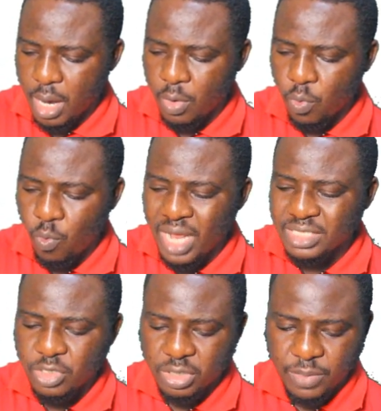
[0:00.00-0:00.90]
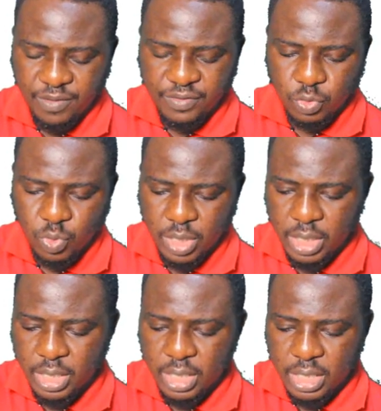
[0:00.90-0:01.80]
And why is it not a perfect
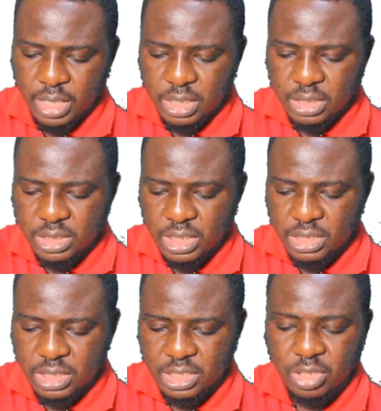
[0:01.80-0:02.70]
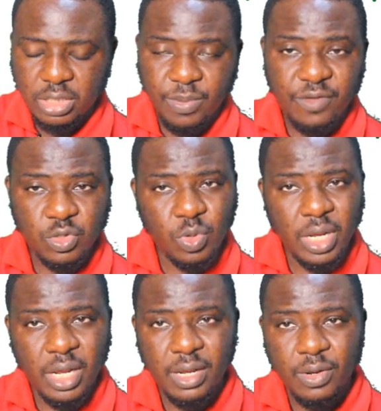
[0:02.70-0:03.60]
square? 6 is not a perfect
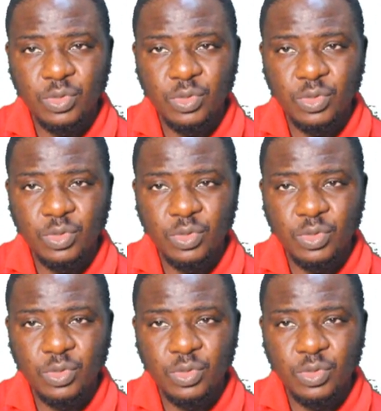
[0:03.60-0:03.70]
square,